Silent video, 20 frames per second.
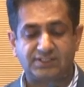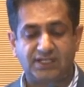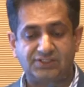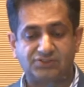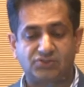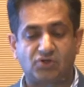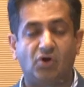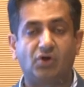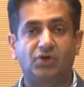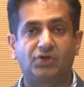
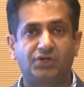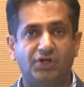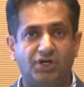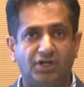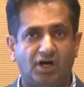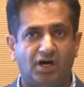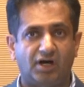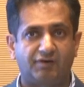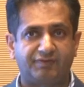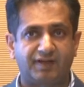He's got good
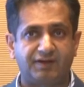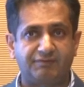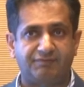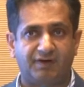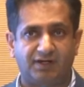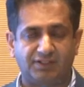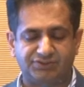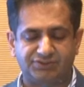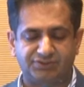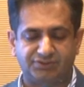RV
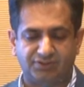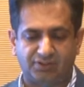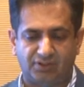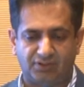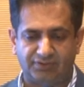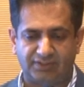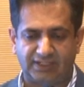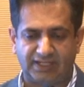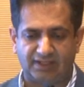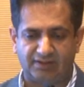function
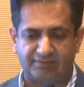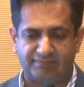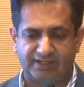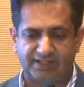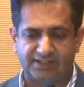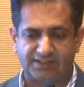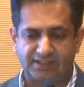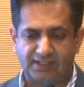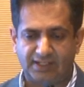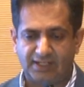on the
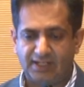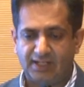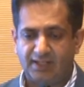LVAD.